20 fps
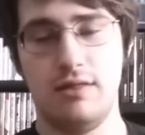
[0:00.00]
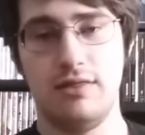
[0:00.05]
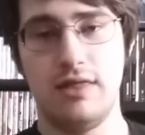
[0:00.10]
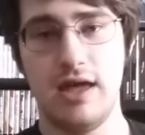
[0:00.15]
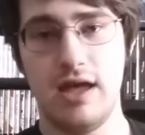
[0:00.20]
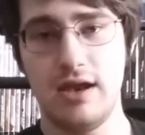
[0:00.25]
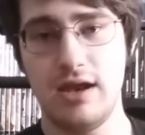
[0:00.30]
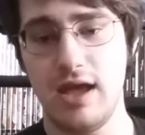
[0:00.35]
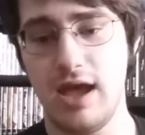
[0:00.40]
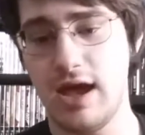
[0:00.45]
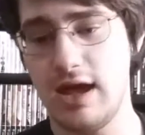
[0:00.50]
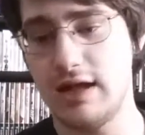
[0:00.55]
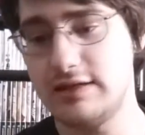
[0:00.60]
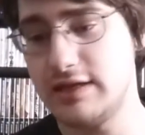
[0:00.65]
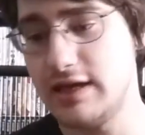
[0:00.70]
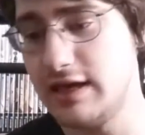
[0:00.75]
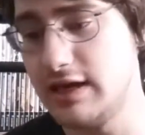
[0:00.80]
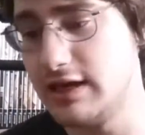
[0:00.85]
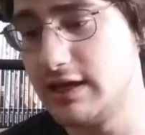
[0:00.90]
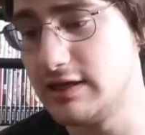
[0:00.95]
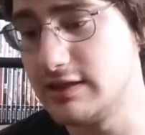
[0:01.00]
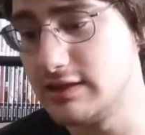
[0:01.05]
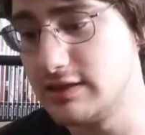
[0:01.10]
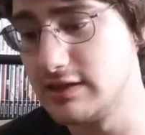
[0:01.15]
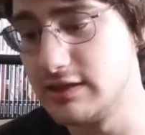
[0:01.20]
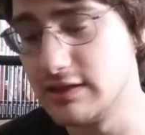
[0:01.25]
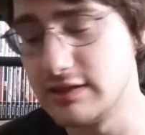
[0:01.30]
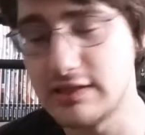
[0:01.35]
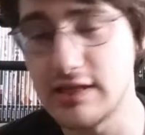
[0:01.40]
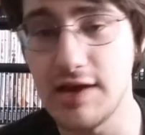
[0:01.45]
Then at
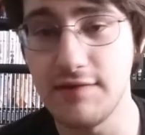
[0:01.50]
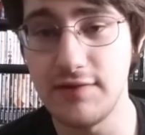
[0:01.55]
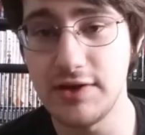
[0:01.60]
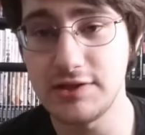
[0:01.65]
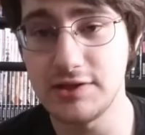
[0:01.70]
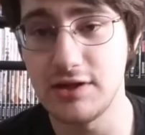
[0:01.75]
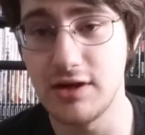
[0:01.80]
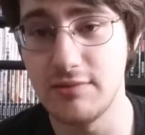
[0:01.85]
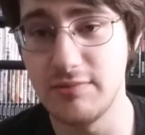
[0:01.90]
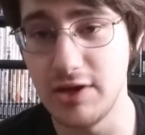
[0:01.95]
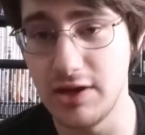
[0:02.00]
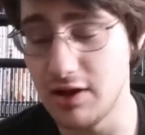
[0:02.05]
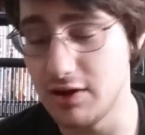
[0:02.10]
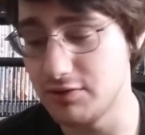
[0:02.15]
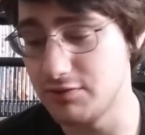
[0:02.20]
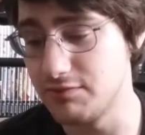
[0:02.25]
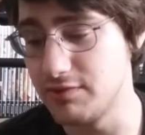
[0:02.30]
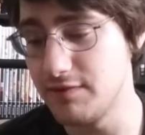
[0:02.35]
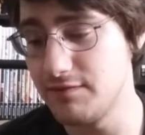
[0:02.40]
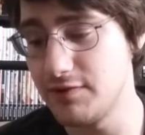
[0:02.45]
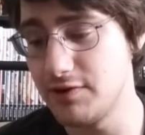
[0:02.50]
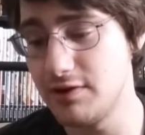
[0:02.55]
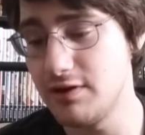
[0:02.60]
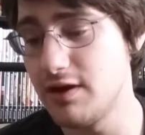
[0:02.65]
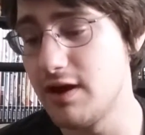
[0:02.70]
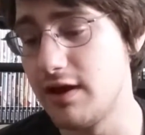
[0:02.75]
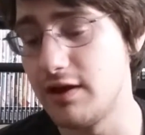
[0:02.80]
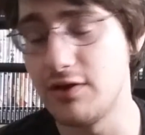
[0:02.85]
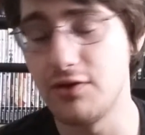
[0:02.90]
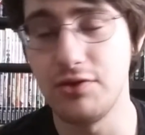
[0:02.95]
the Salvation Army in Elk
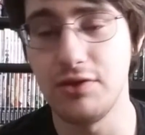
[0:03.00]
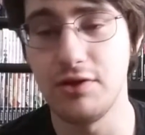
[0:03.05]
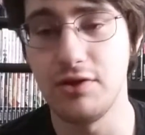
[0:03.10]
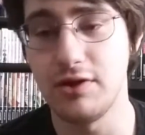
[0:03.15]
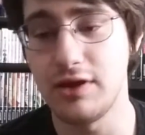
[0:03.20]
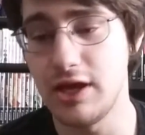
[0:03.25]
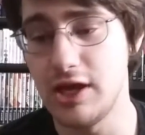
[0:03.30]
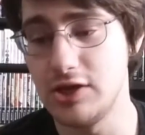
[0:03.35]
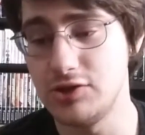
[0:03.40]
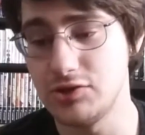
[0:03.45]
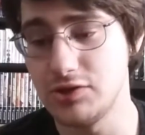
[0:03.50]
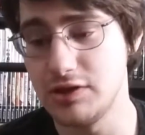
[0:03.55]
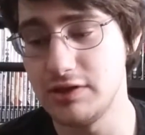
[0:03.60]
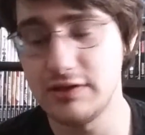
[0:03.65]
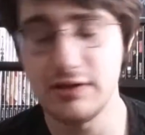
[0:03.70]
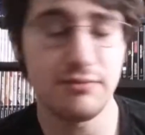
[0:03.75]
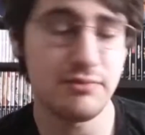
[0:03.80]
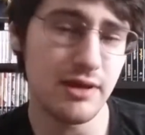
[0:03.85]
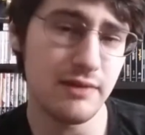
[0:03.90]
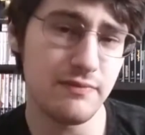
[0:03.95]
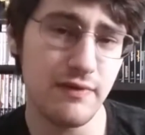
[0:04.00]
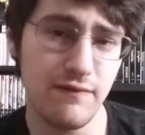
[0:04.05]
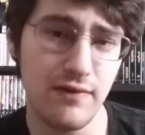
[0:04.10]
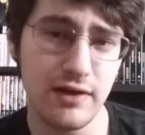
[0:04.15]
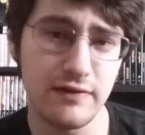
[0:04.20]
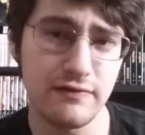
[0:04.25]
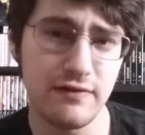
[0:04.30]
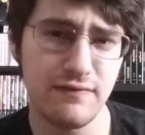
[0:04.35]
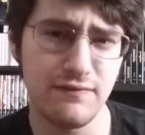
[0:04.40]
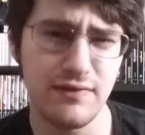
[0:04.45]
River, I go there occasionally. Sometimes I
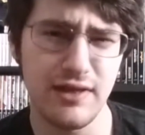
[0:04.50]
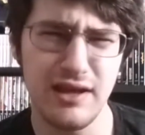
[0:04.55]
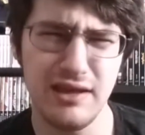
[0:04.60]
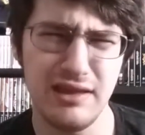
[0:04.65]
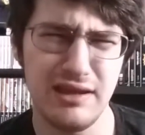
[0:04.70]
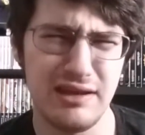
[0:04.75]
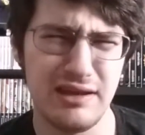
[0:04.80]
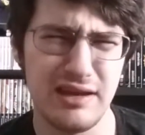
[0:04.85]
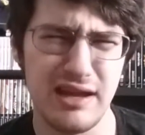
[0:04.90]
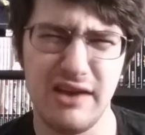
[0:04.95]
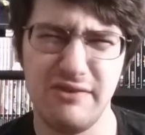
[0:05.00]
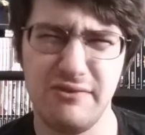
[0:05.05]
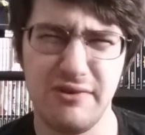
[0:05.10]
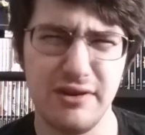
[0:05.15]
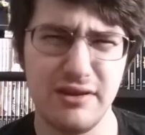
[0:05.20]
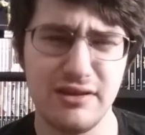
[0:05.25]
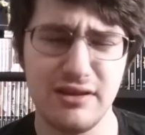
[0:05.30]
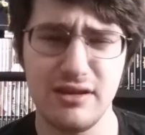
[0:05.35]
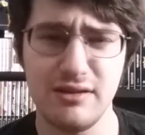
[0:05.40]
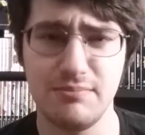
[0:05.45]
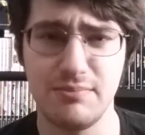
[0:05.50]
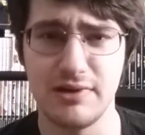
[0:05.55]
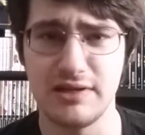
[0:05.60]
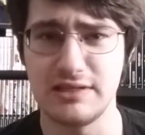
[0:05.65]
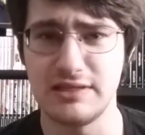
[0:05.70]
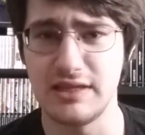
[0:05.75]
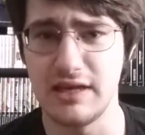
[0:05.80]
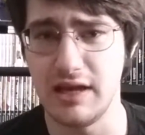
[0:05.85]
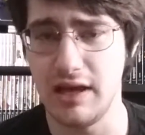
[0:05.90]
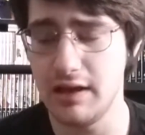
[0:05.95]
find stuff lately, not really,
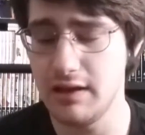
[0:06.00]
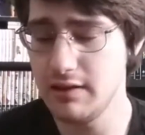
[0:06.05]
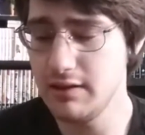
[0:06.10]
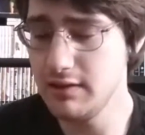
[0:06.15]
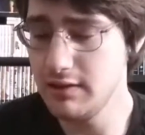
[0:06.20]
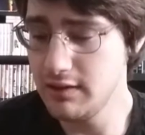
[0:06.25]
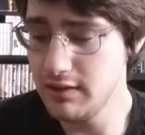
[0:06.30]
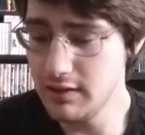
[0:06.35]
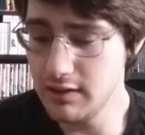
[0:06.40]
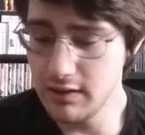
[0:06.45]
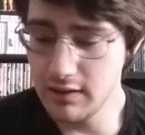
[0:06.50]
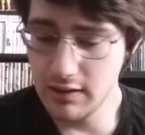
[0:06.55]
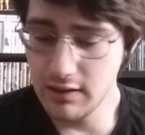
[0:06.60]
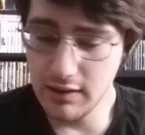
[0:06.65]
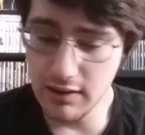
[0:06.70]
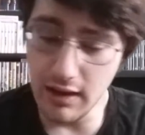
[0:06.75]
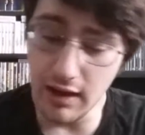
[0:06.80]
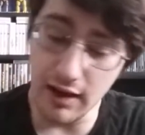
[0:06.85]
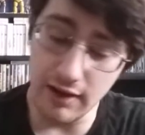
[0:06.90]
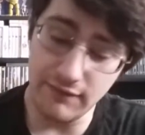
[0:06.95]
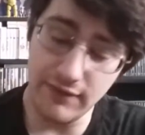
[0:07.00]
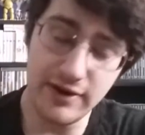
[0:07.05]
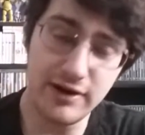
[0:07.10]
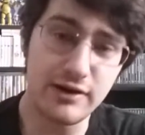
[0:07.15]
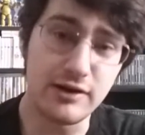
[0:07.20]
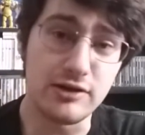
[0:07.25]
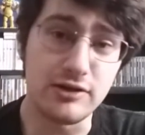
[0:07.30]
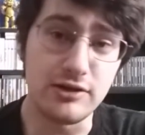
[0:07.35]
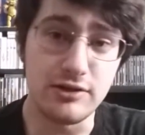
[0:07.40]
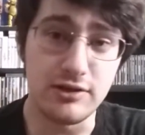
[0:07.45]
but I found
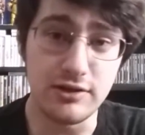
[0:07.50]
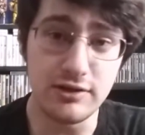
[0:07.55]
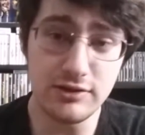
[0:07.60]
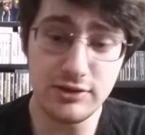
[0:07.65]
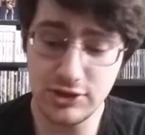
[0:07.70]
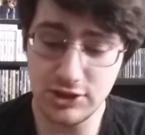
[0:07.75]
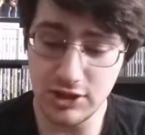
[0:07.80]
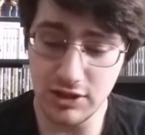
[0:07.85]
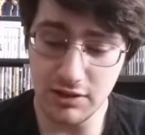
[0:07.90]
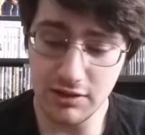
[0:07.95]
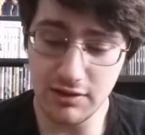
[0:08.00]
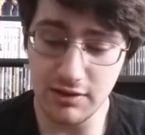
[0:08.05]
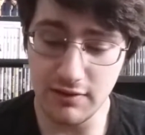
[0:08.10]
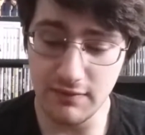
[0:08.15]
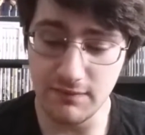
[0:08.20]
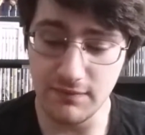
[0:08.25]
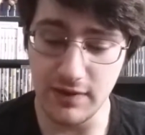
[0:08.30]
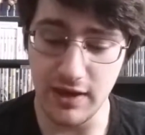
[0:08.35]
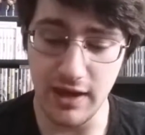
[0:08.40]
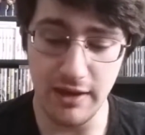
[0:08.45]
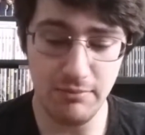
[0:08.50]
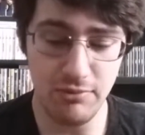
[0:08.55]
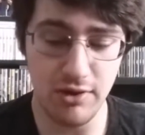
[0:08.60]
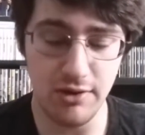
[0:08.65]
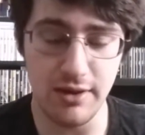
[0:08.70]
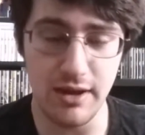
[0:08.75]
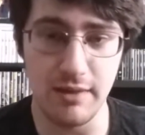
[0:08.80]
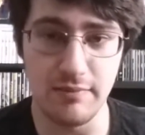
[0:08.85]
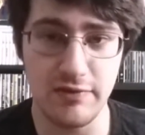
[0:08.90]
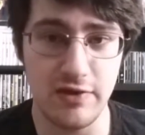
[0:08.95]
a good chunk of
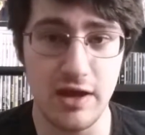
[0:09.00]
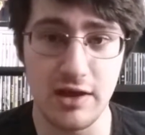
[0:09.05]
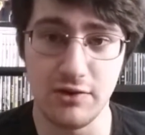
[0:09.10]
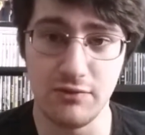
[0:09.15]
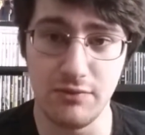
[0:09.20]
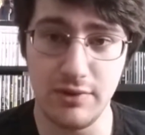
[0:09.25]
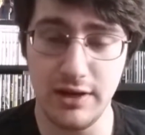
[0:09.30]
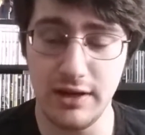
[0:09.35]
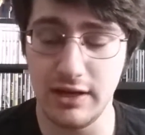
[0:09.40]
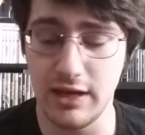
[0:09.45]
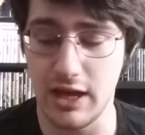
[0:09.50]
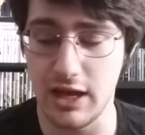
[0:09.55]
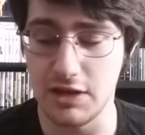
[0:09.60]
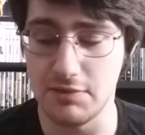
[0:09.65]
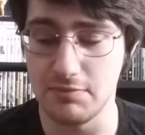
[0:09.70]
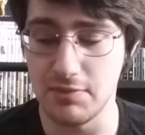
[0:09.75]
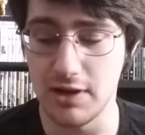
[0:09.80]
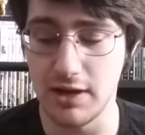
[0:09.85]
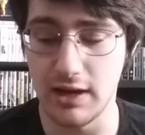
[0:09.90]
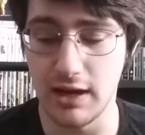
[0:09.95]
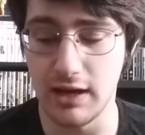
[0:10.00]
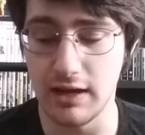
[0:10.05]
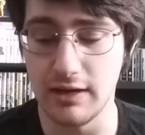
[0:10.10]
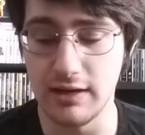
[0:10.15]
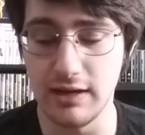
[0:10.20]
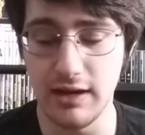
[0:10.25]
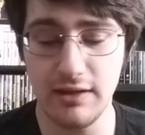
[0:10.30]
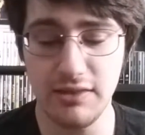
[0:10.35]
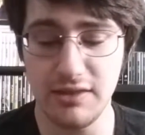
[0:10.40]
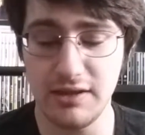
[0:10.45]
GameCube games and a Wii game.
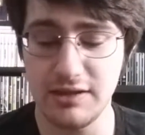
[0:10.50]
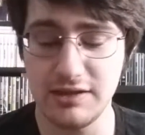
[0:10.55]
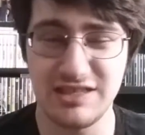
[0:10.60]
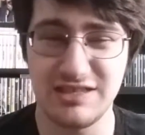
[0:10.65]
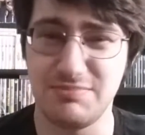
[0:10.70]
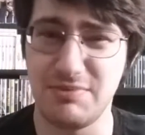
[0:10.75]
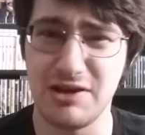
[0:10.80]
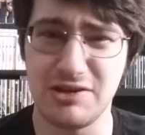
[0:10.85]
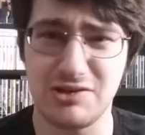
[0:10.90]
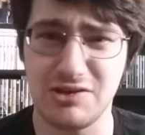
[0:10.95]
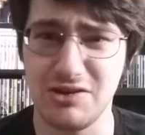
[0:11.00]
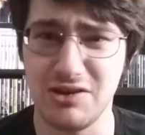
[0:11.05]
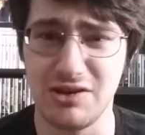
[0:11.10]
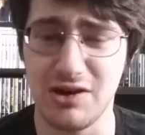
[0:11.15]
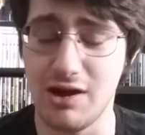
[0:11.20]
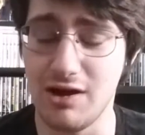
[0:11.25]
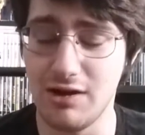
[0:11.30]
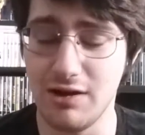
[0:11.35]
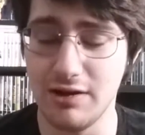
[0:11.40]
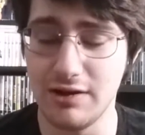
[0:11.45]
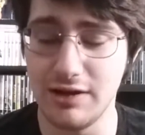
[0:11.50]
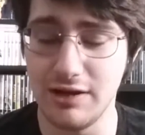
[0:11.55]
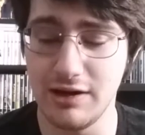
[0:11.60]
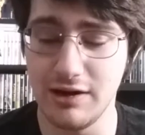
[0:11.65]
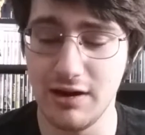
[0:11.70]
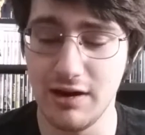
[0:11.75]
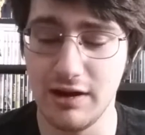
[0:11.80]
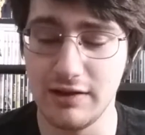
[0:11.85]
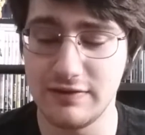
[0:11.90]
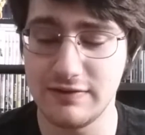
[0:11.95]
Nothing special at all in
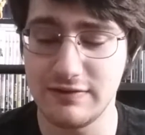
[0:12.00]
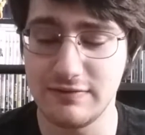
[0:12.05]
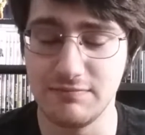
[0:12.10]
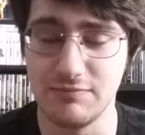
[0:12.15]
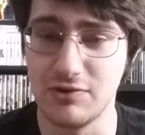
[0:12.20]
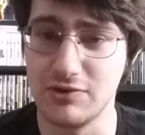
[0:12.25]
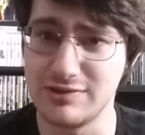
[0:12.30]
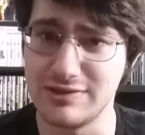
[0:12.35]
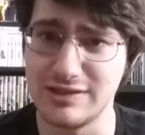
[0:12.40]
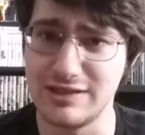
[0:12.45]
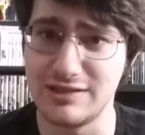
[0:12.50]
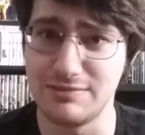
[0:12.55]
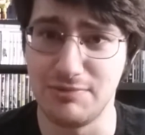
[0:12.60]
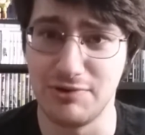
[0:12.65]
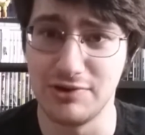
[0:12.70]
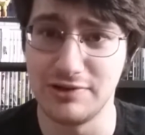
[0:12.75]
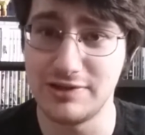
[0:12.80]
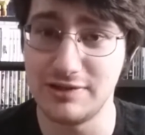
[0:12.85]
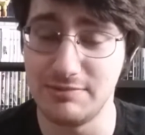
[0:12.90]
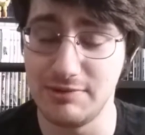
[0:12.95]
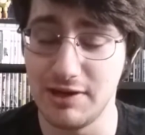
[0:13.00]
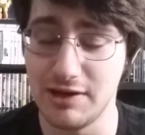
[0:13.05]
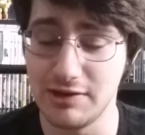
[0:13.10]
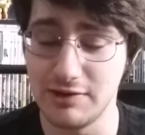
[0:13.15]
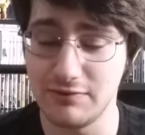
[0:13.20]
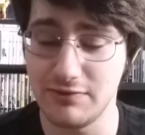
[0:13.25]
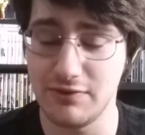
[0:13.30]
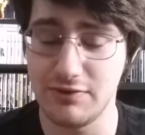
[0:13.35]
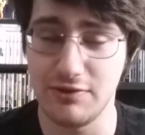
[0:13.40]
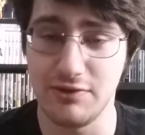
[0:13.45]
here. It's mostly sports, to be
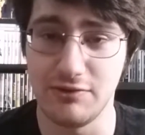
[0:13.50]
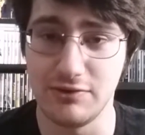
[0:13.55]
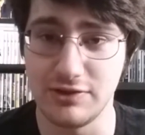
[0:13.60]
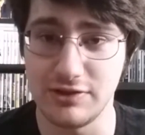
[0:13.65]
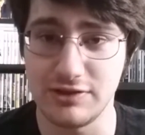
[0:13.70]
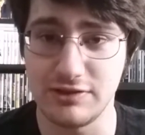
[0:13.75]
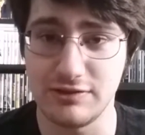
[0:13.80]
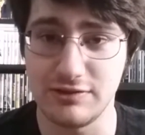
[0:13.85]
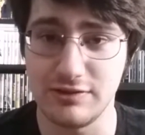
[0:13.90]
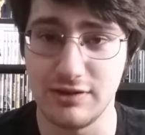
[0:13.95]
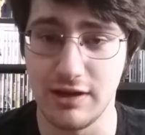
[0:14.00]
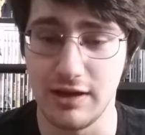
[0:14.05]
honest with you, and just